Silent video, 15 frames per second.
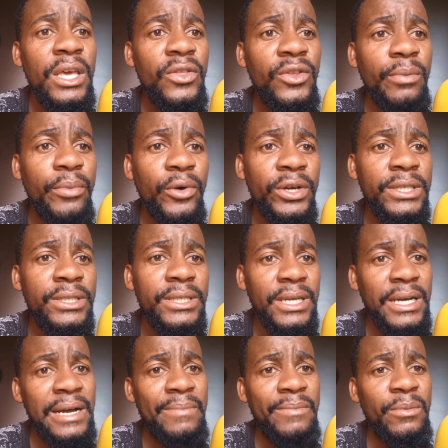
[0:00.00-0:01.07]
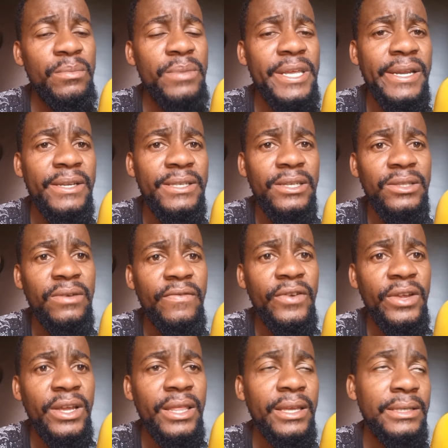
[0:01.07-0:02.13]
three points uh, namibia and south
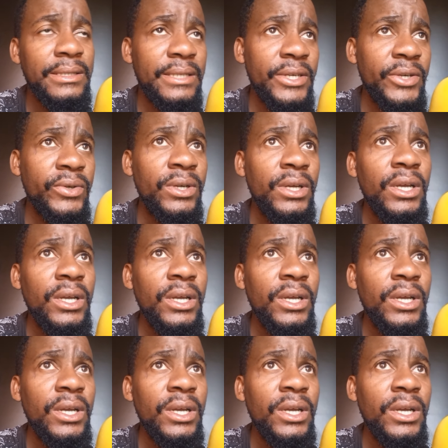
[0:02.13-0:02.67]
africa they're still